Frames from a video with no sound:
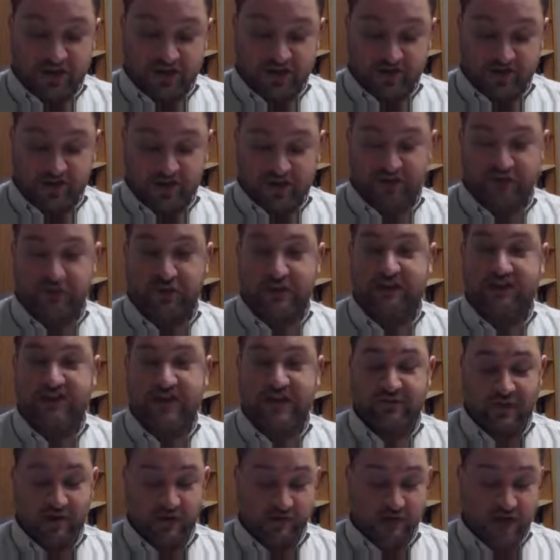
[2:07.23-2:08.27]
intellectual
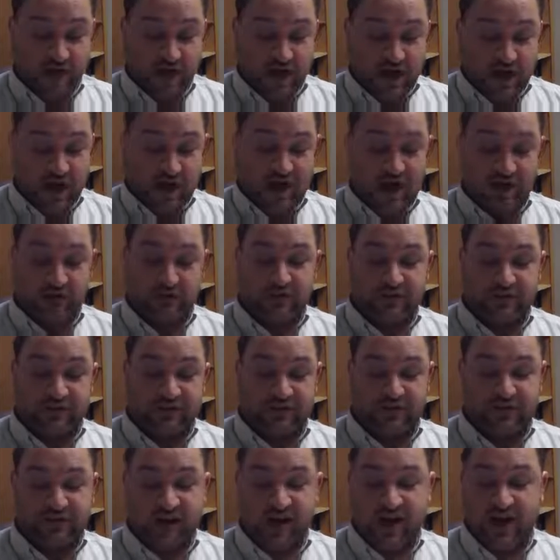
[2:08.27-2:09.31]
activity in
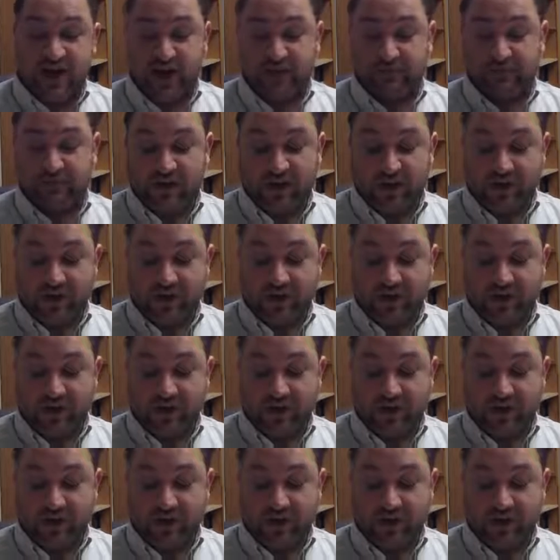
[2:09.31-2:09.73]
Hellenistic times,